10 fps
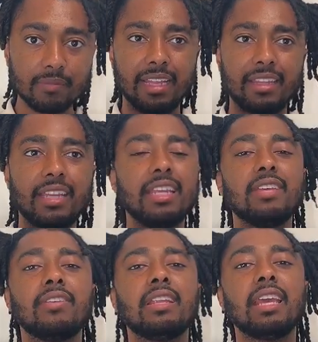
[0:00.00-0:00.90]
and then
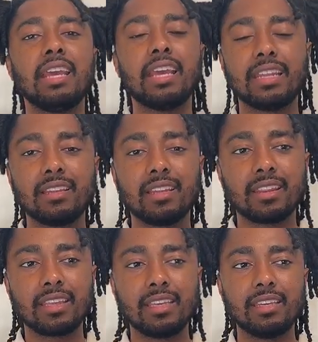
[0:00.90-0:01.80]
even in
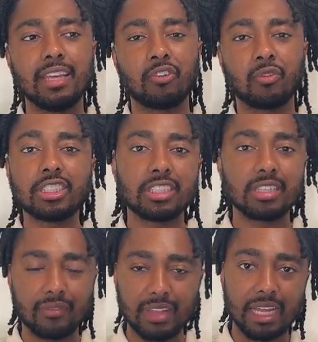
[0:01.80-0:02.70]
the
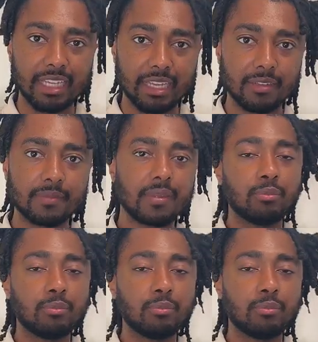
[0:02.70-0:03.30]
enriching of that data,